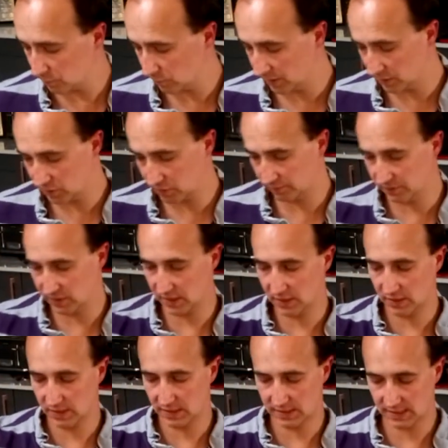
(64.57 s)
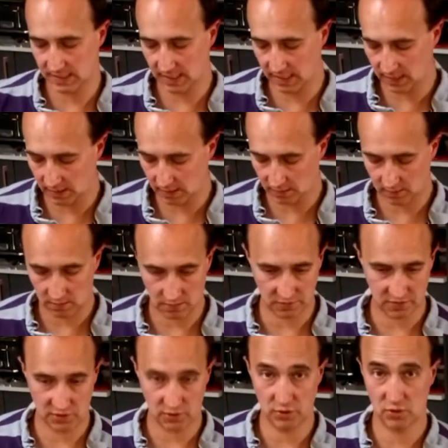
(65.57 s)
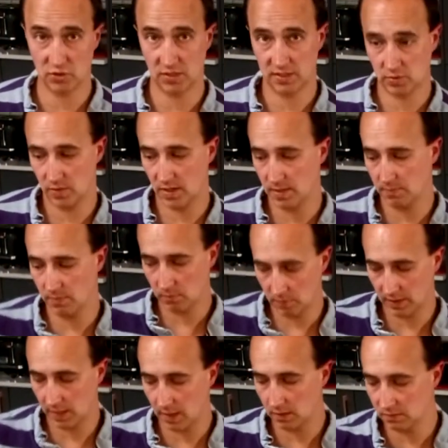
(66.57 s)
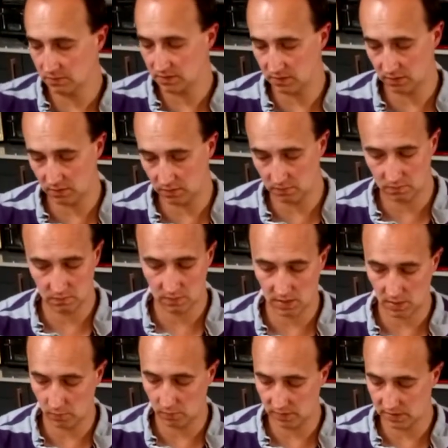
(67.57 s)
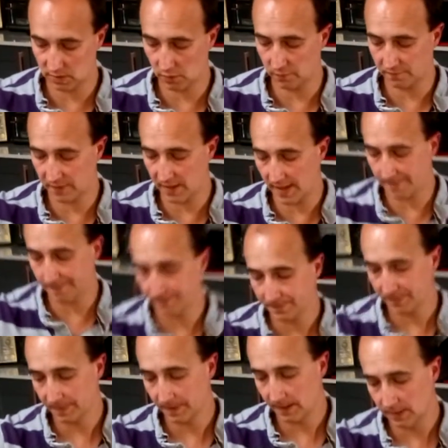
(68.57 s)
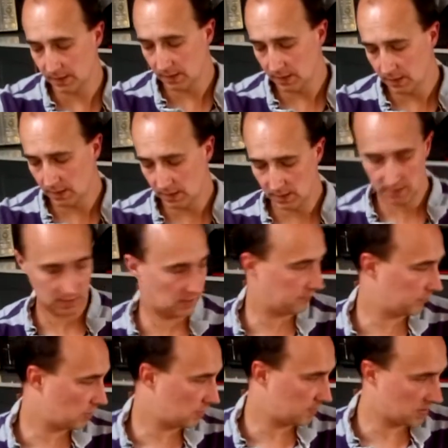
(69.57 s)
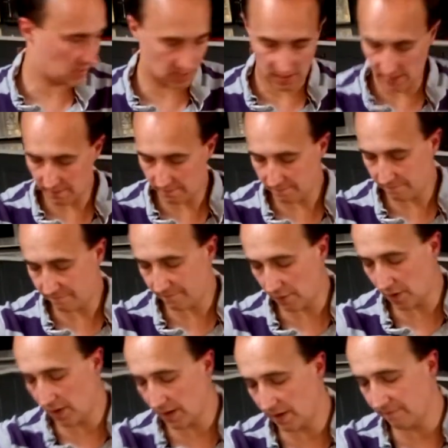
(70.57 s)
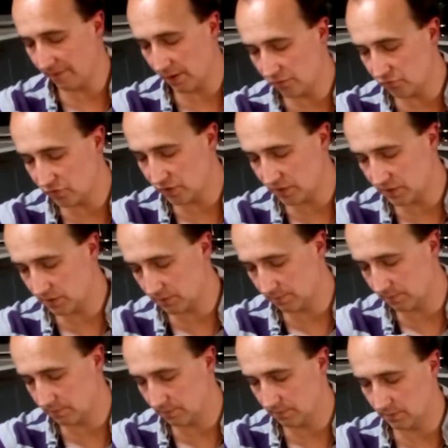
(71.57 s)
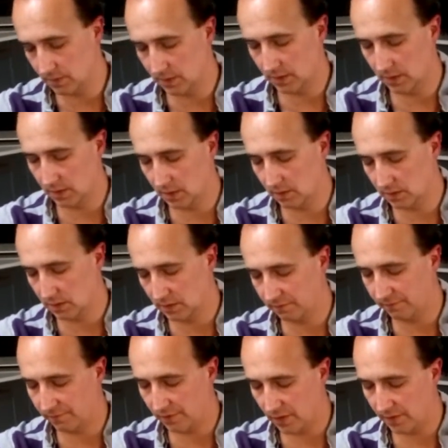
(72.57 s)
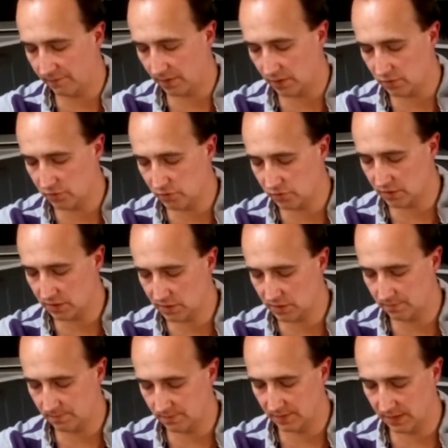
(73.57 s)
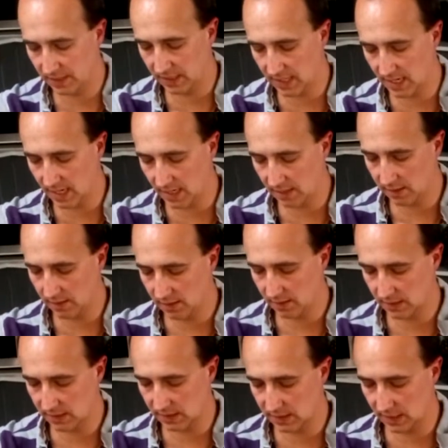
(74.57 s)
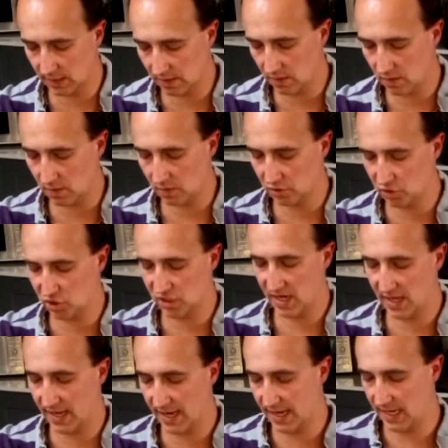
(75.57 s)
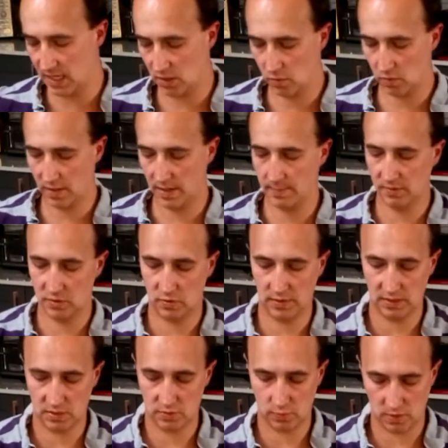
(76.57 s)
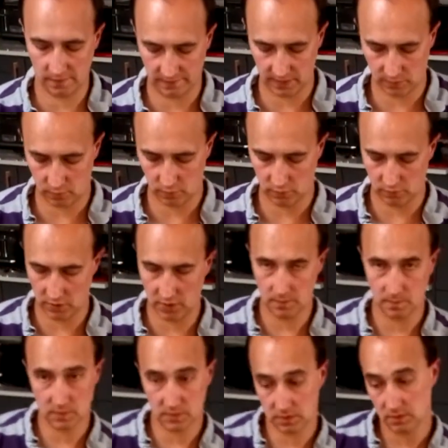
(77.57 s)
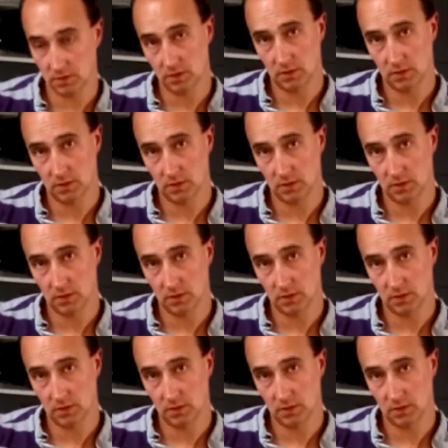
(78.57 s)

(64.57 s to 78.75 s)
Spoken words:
which obviously you can see I can't do straight away, but we'll get on to how we solve that. And I've got my 500, there you go, that's 500, and again you can see I can't share that equally between 12 equal groups.